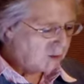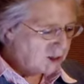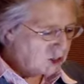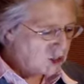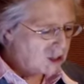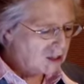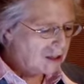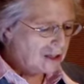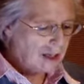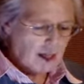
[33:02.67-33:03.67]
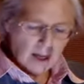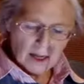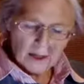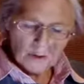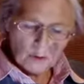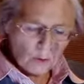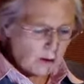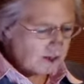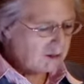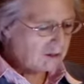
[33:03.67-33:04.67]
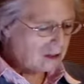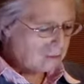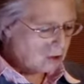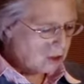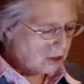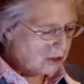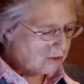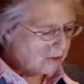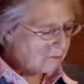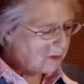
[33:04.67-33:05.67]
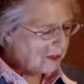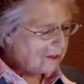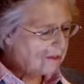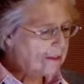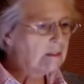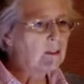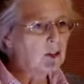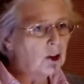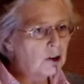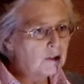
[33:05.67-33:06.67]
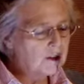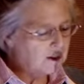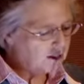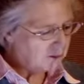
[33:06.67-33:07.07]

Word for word: Fletcher had acquired sculptures, these glossy